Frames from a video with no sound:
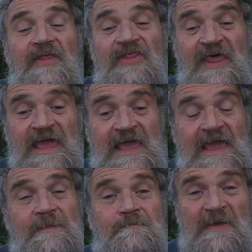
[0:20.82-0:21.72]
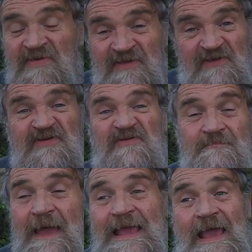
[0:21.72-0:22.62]
the business is
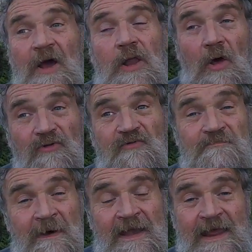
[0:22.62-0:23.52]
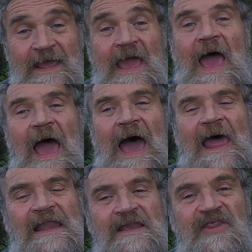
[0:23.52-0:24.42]
making a lot of money
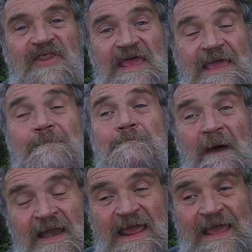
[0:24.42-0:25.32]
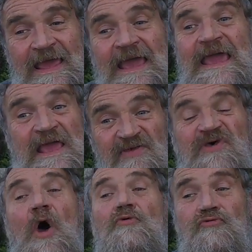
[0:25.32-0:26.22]
and the money
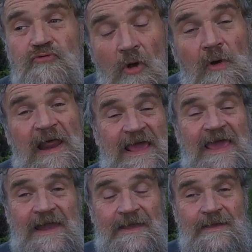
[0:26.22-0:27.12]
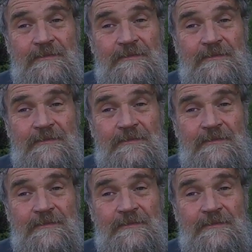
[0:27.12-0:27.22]
is rolling in.